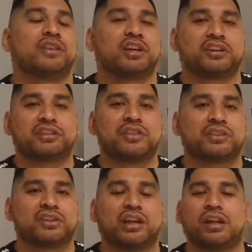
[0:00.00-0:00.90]
The kicks down the
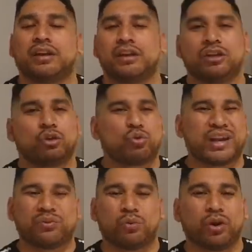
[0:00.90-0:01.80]
sideline,
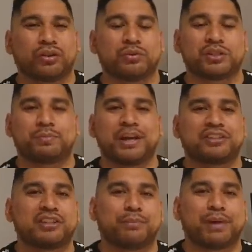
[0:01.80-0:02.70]
great work. There was
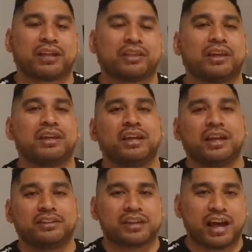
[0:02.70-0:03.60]
space in the back there.
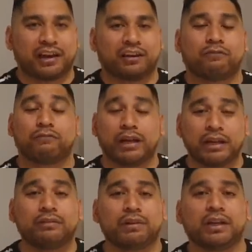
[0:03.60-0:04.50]
He targeted it
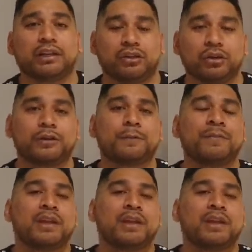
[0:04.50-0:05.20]
really, really good.